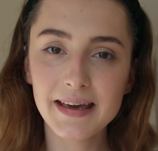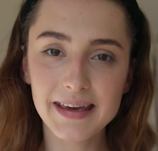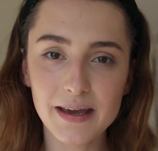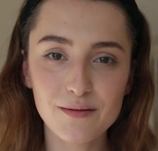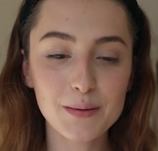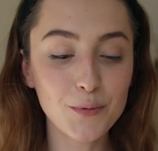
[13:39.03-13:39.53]

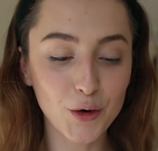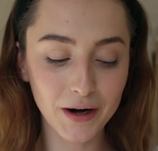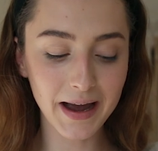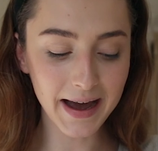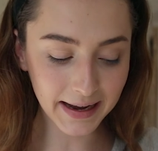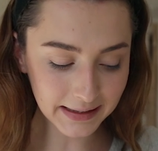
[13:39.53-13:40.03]
give it more
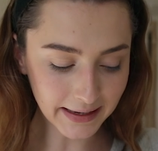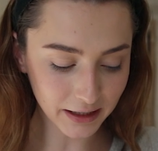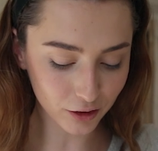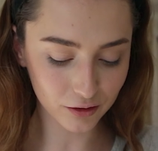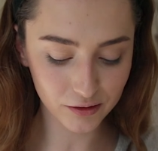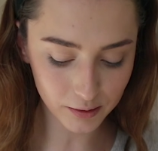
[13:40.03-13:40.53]

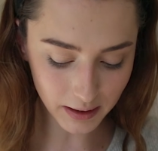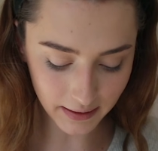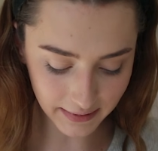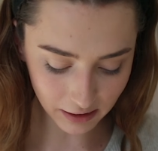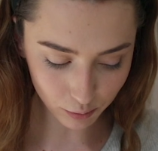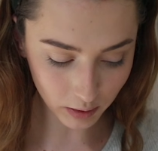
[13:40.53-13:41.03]
highlighter. So yeah,
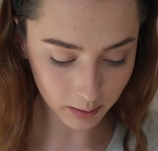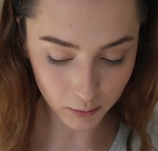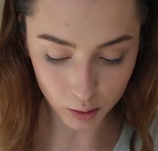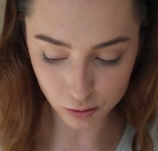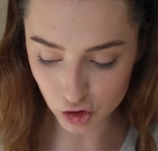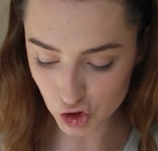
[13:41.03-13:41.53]
that is what I'm
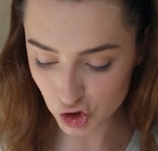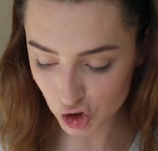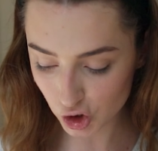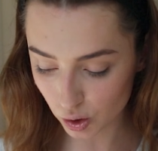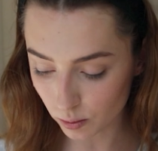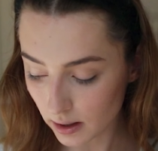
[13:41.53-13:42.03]
going to
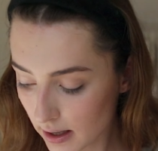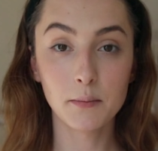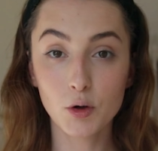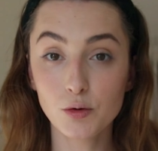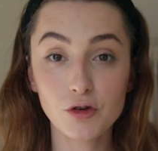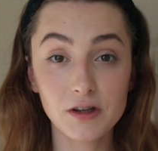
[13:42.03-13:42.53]
do.
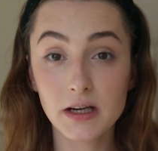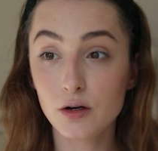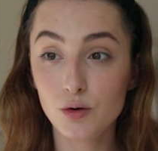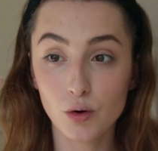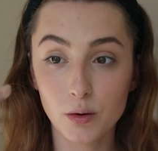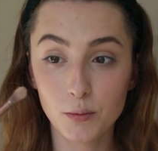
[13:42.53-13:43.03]
I'm going to take a
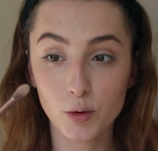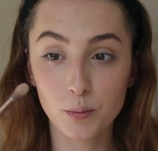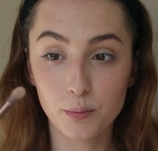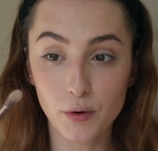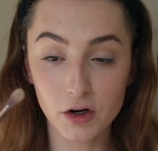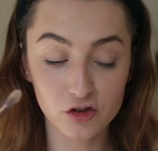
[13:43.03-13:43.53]
normal
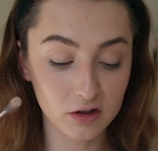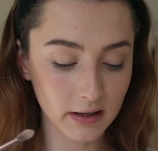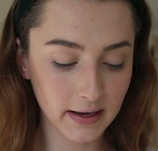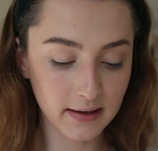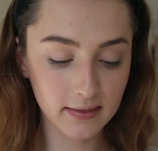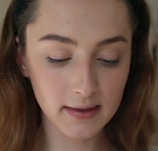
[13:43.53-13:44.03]
brush
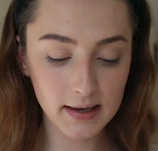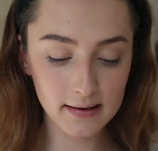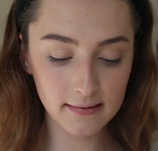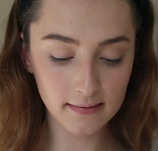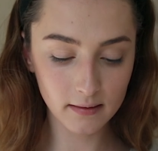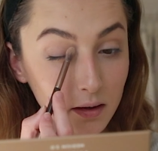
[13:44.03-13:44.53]
like
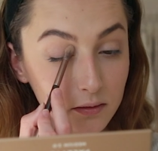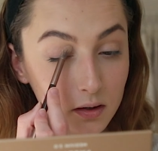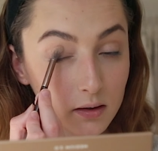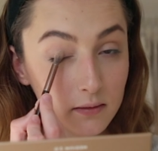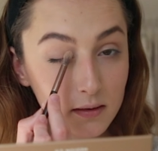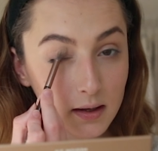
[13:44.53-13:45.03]
this. As you
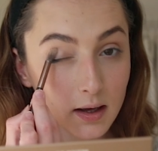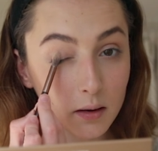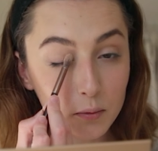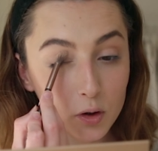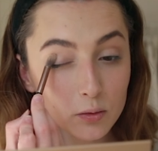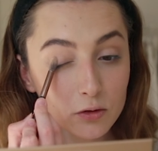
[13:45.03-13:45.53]
can see,
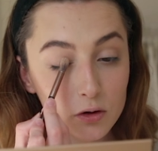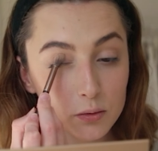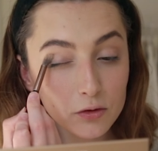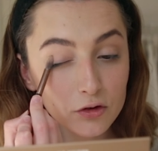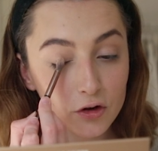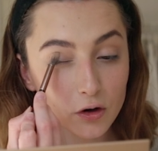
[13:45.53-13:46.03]
I'm going to
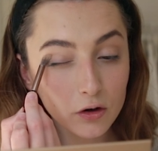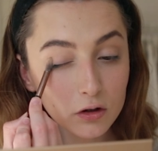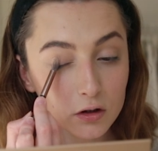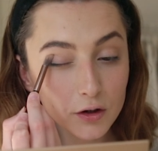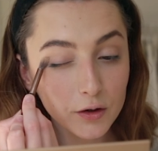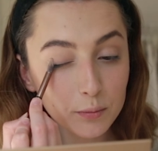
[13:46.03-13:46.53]
do
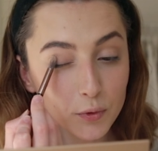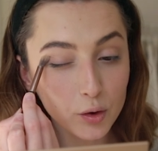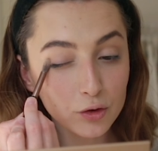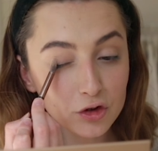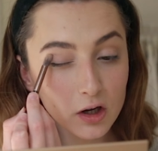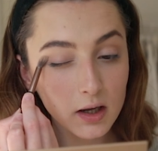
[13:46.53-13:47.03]
circular
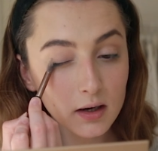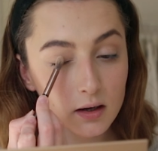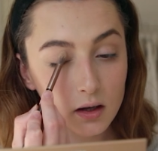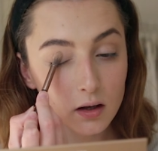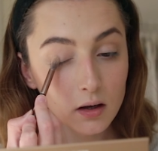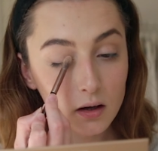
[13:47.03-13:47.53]

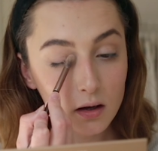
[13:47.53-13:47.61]
motion